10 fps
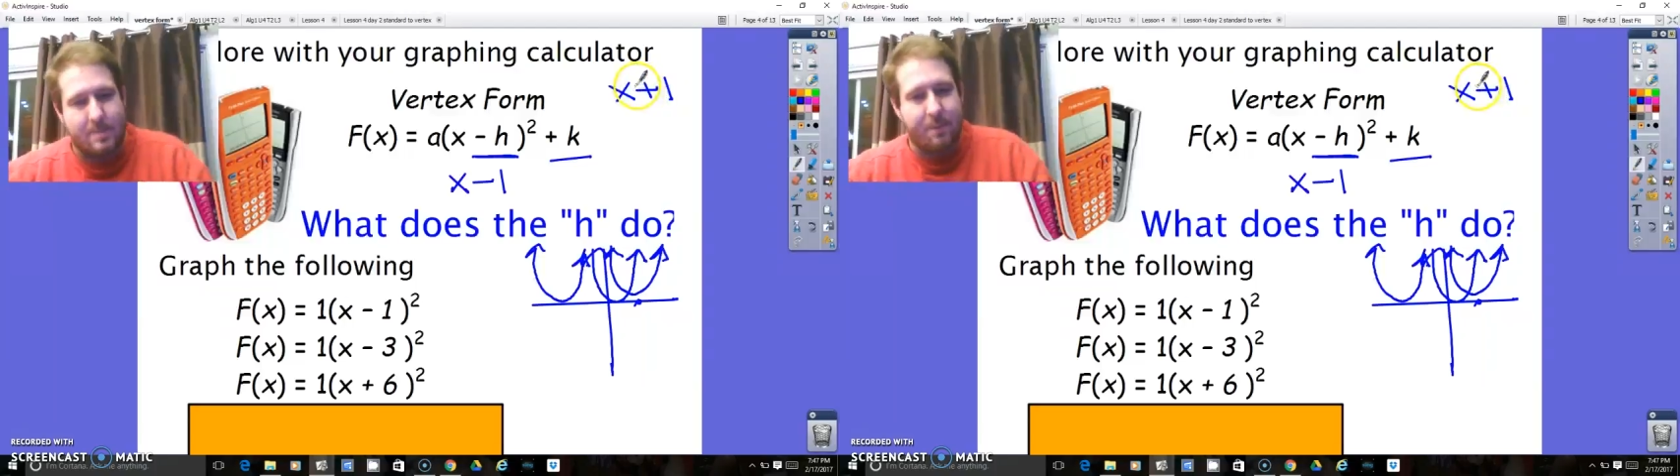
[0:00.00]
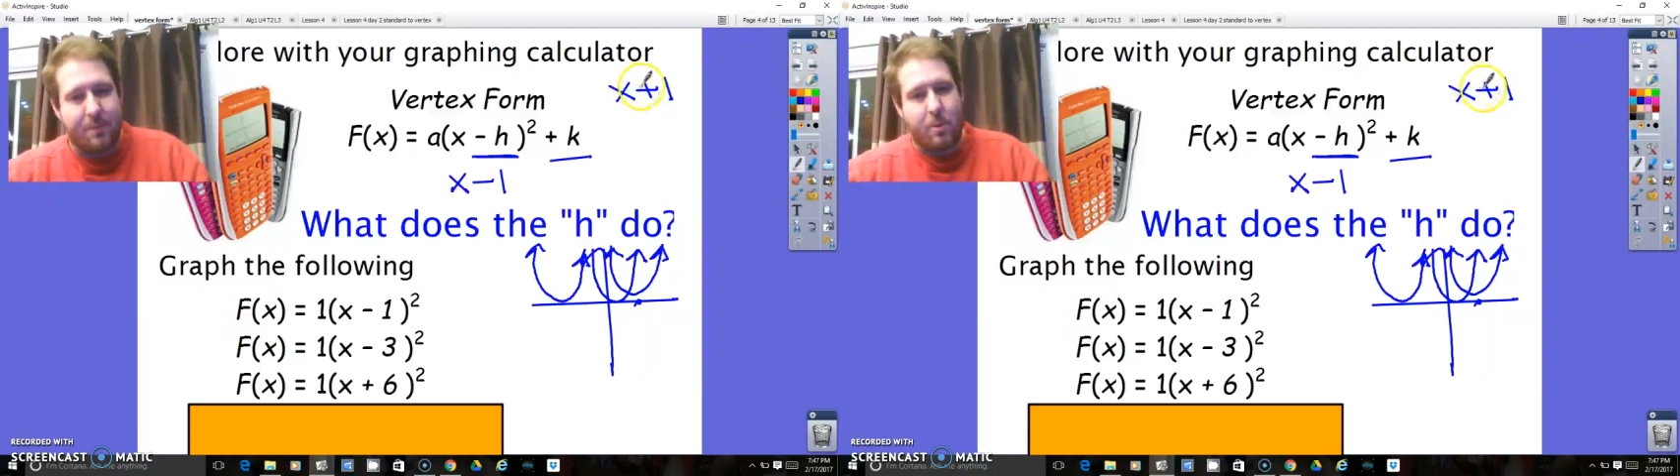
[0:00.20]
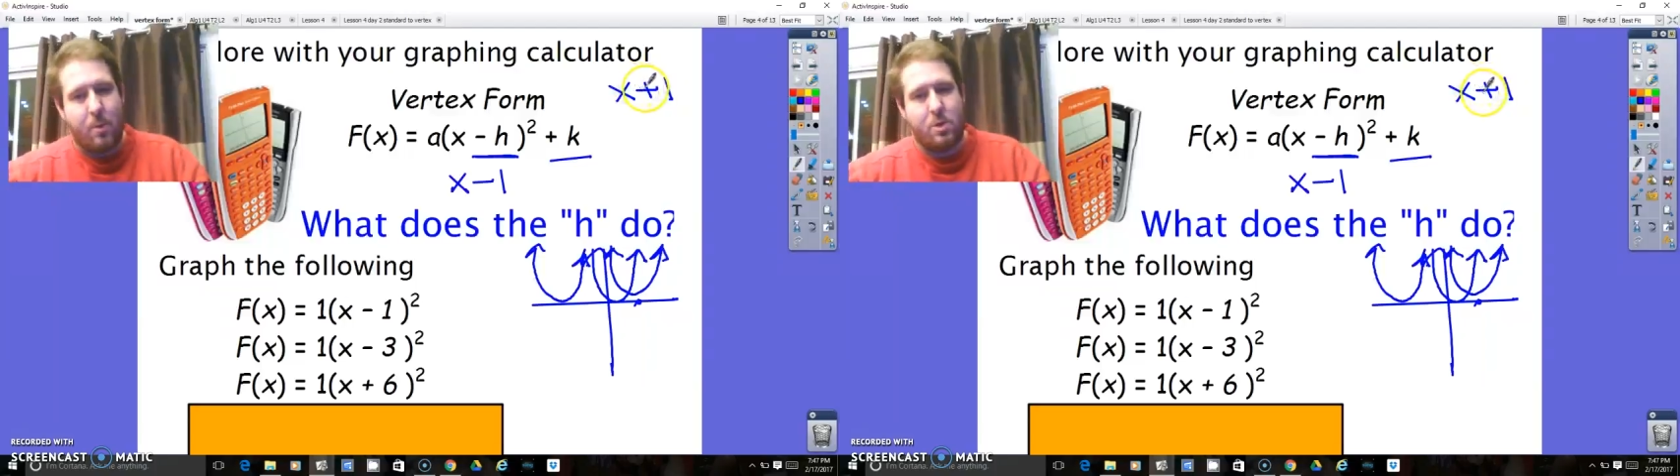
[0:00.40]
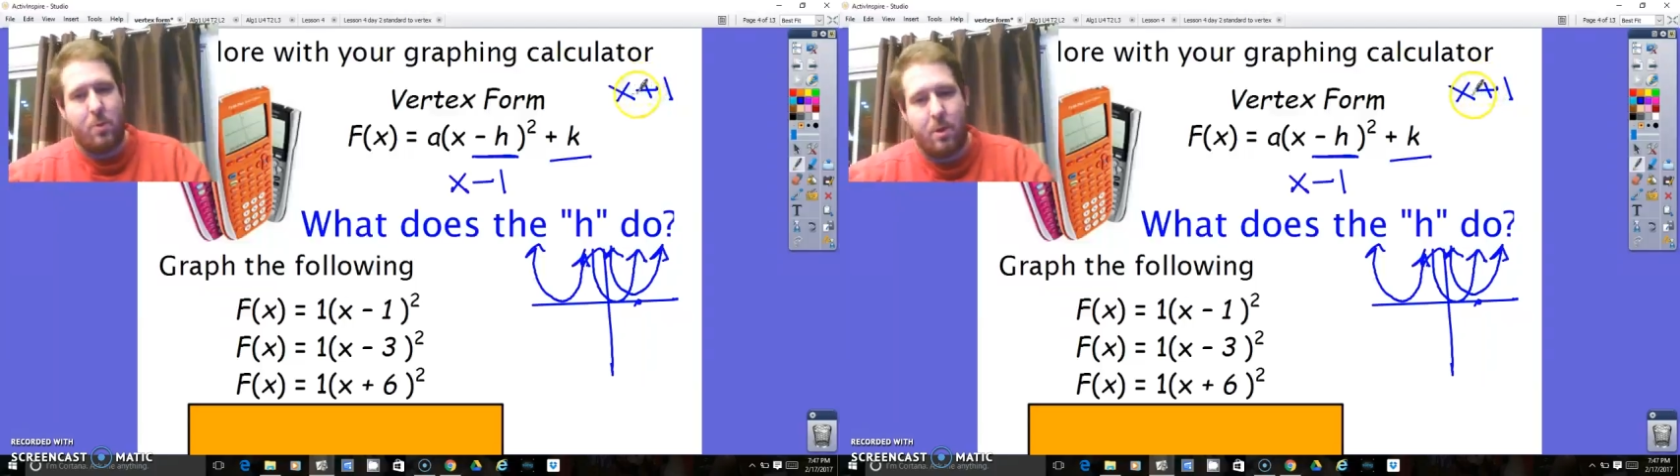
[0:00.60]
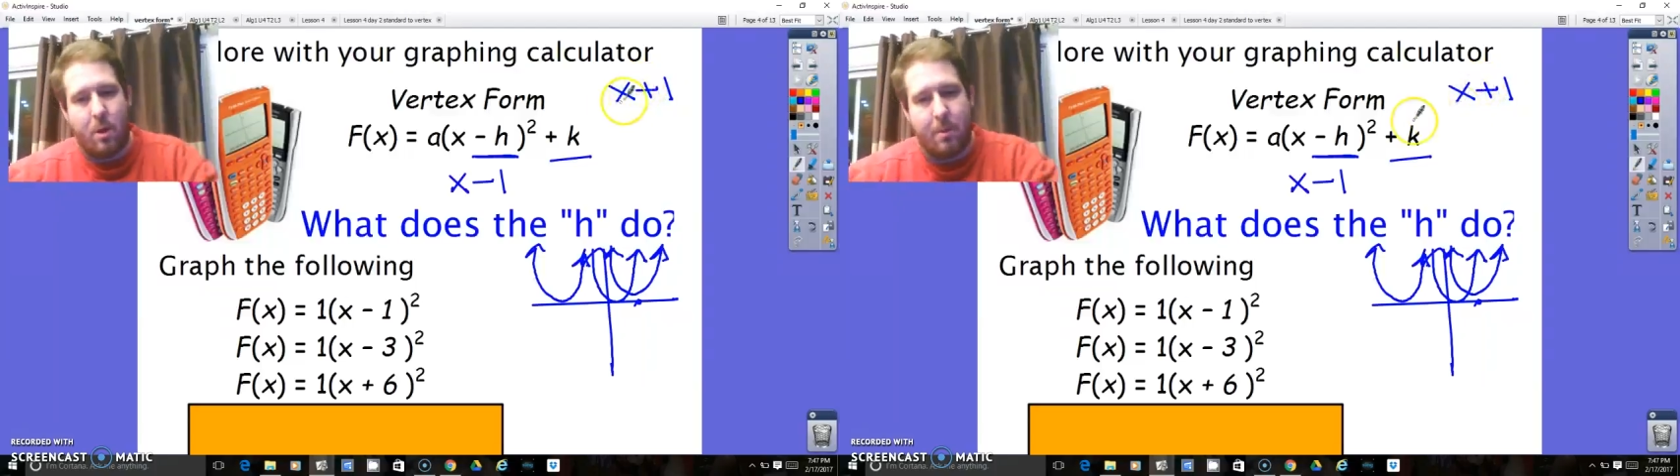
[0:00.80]
different than what you
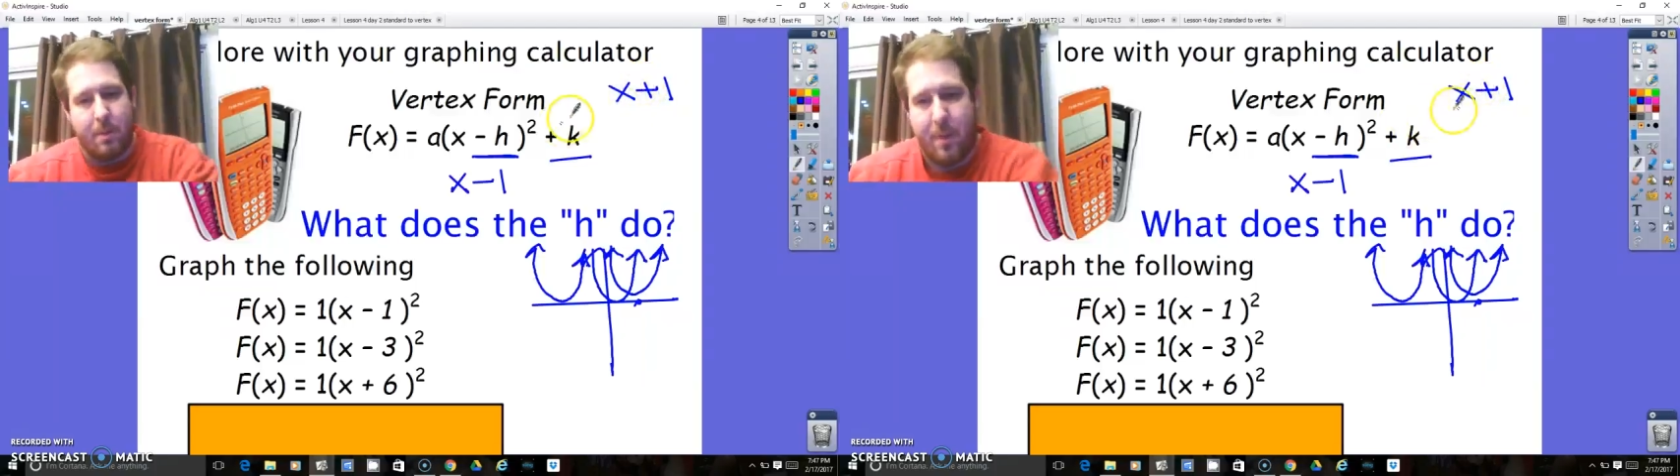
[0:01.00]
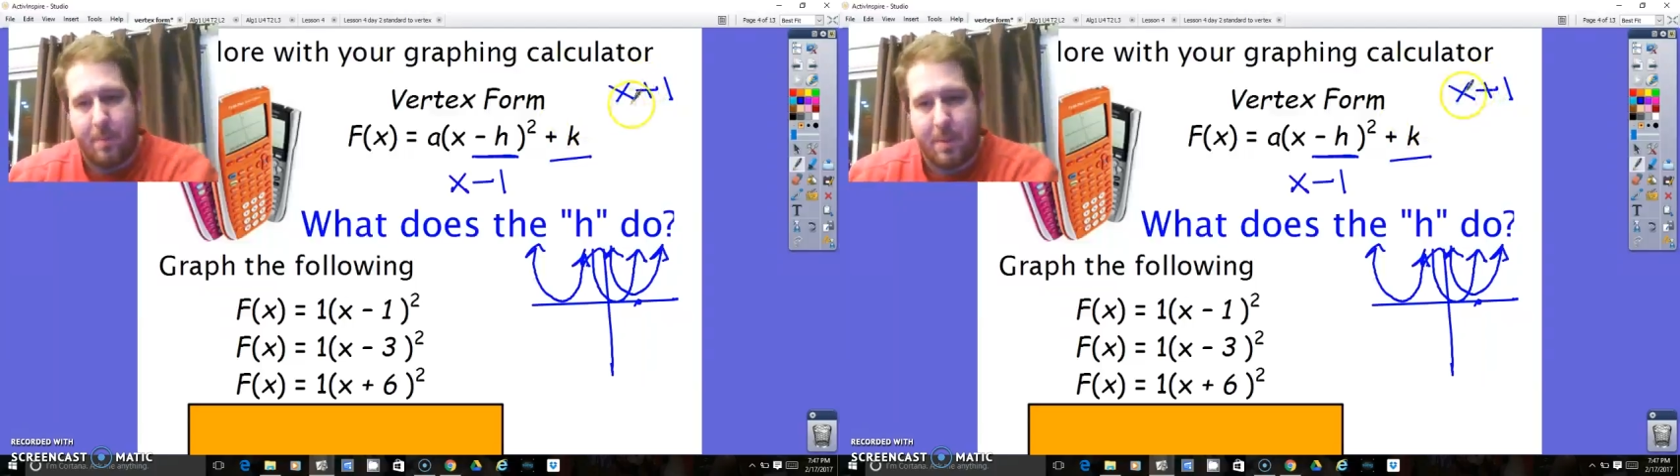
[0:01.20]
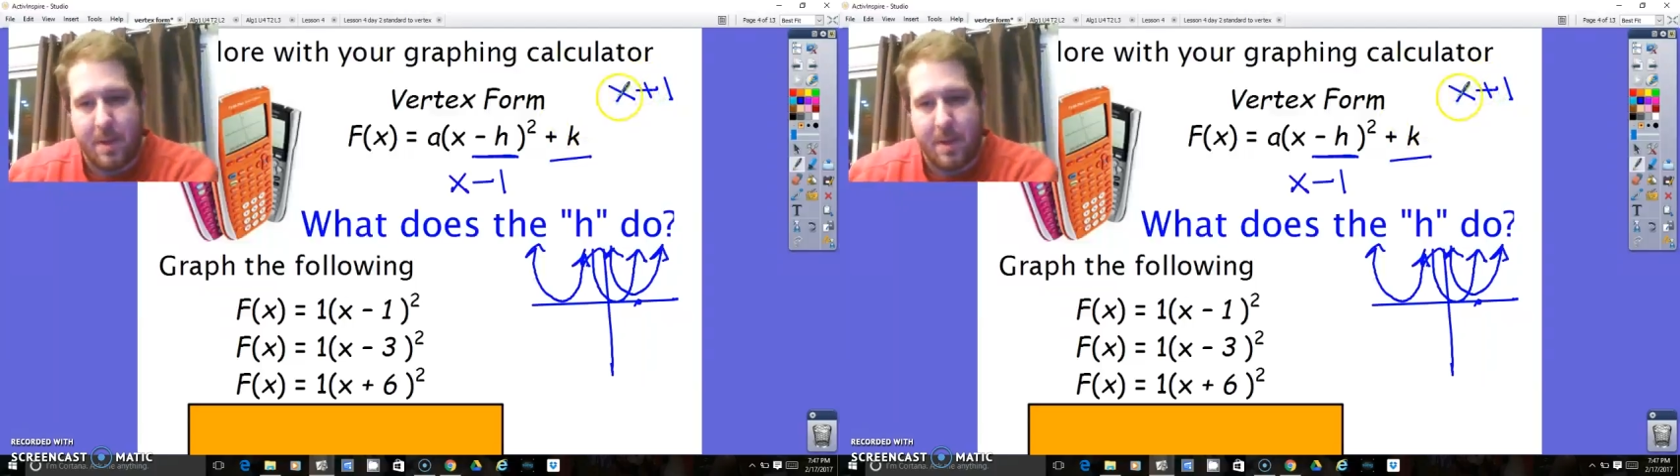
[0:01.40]
would normally think,